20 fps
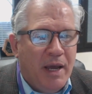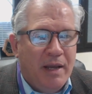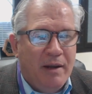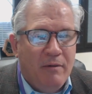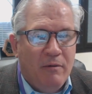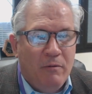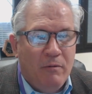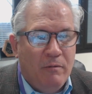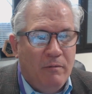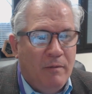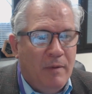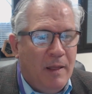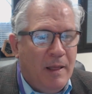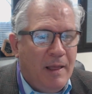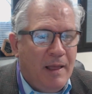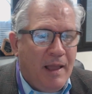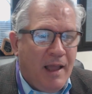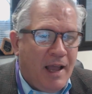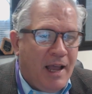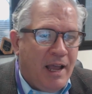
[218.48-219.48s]
But
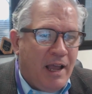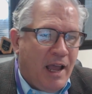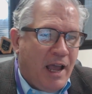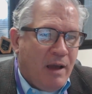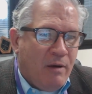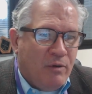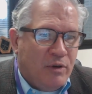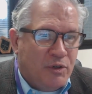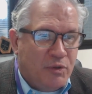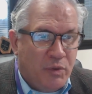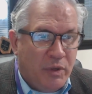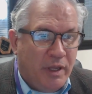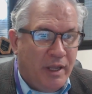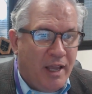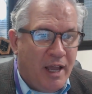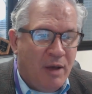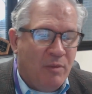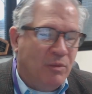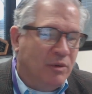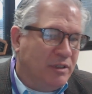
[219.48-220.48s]
I, I was
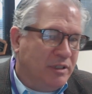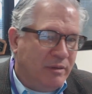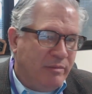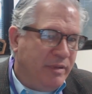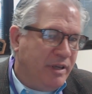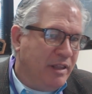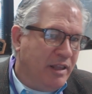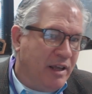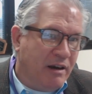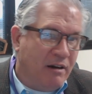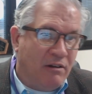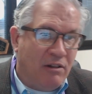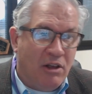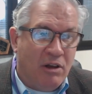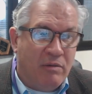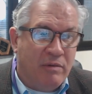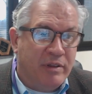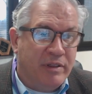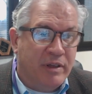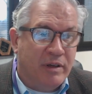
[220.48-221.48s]
really humbled to be there
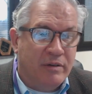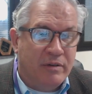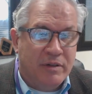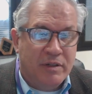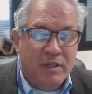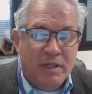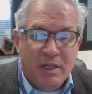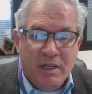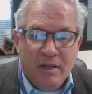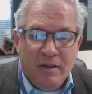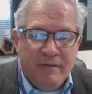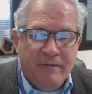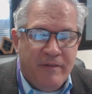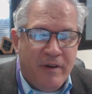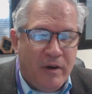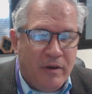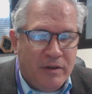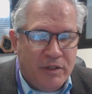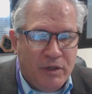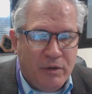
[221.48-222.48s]
along with those
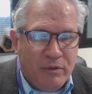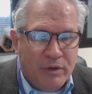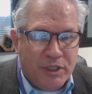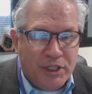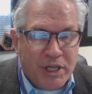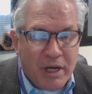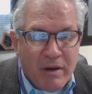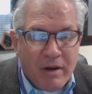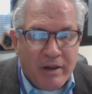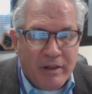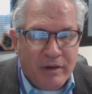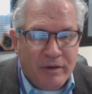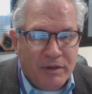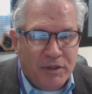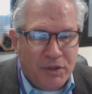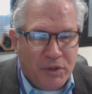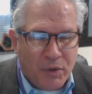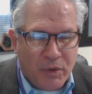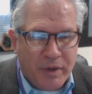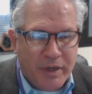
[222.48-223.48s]
folks who were sharing
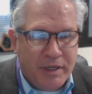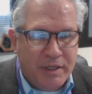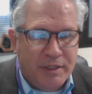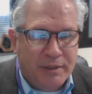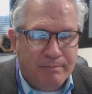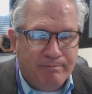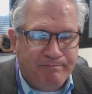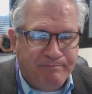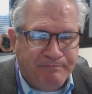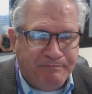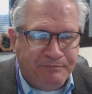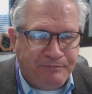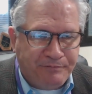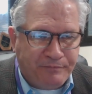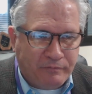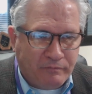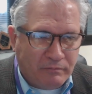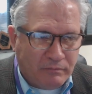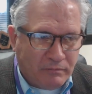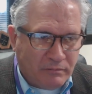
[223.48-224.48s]
their stories
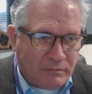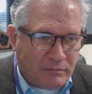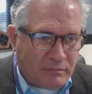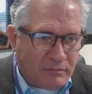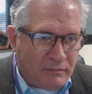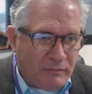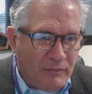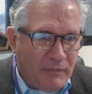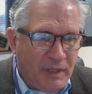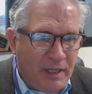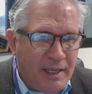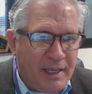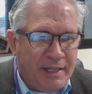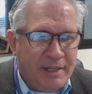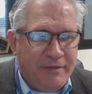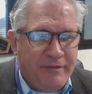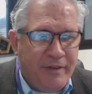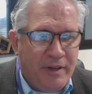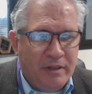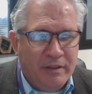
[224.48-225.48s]

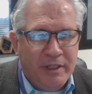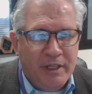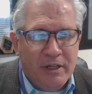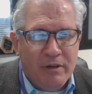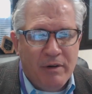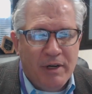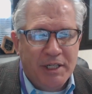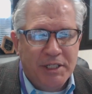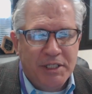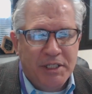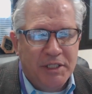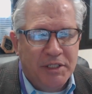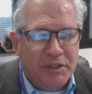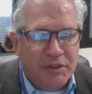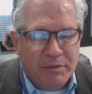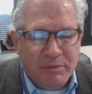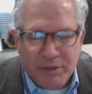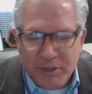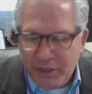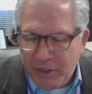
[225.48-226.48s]
and fielding
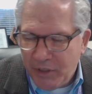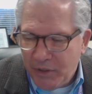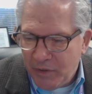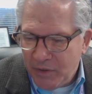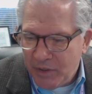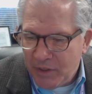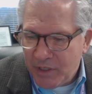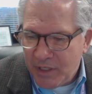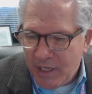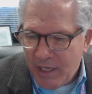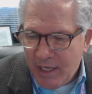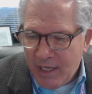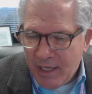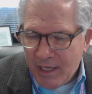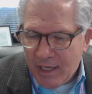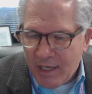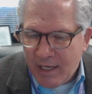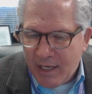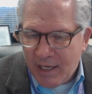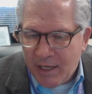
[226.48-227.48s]
questions from students.
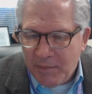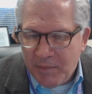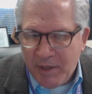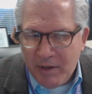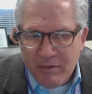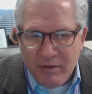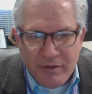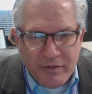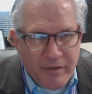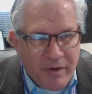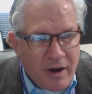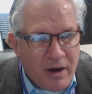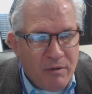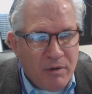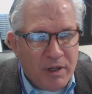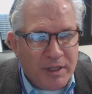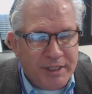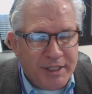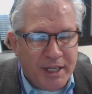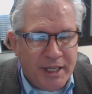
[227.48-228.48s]
Um, it was
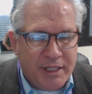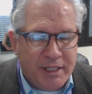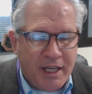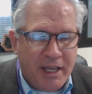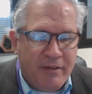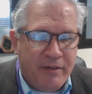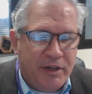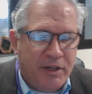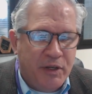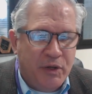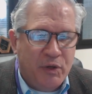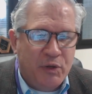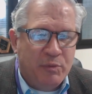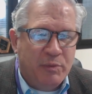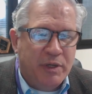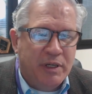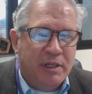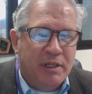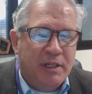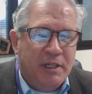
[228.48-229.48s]
very well done. David
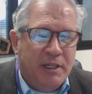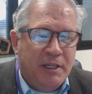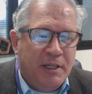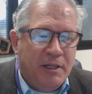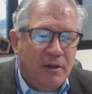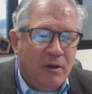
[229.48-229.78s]
Kuzma